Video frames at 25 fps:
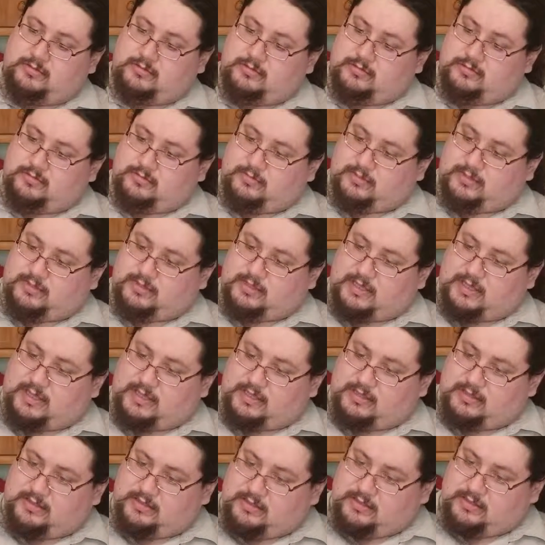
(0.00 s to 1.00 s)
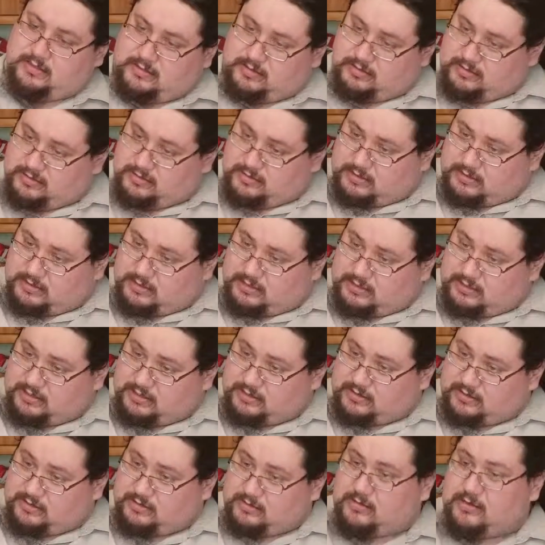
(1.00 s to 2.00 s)
what's that? What did I
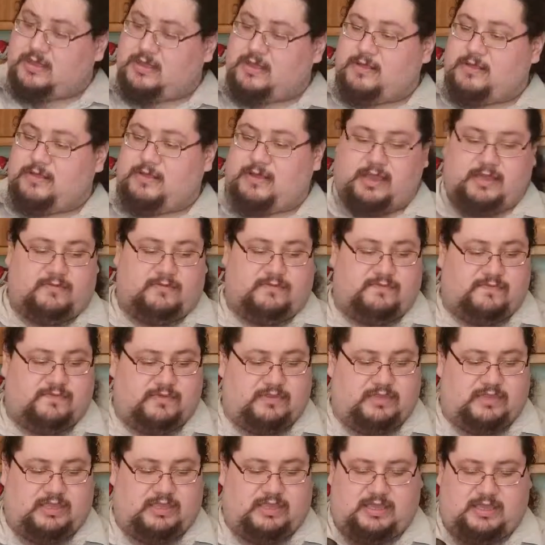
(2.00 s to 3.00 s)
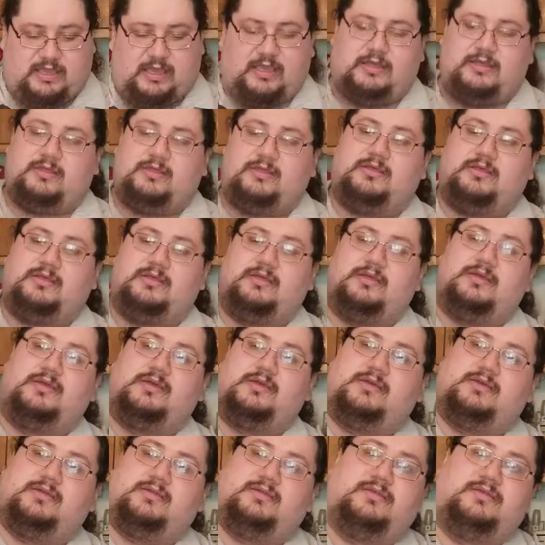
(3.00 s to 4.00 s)
just do? For the
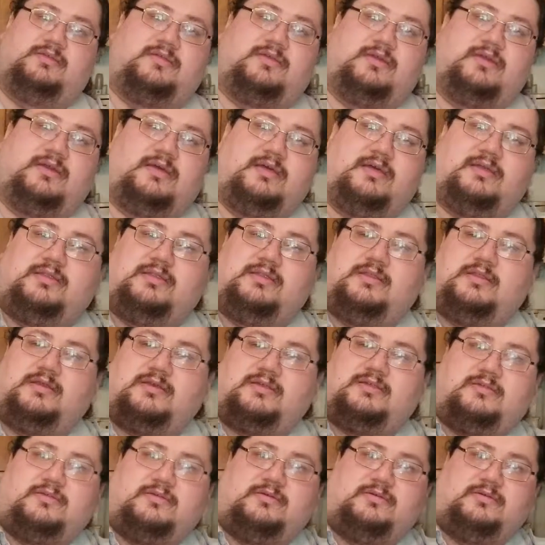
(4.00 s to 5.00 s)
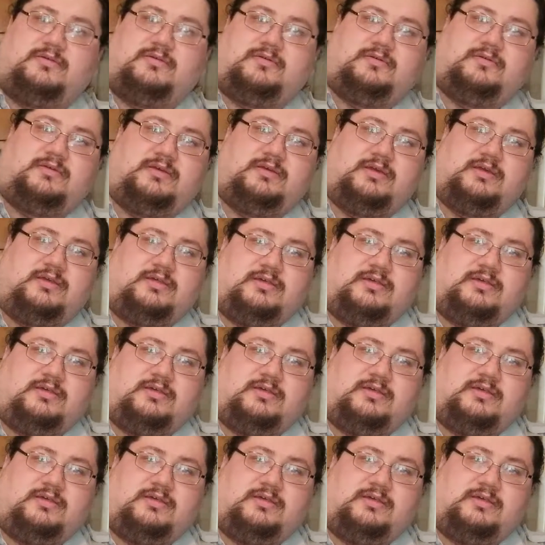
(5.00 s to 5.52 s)
it's got a nice little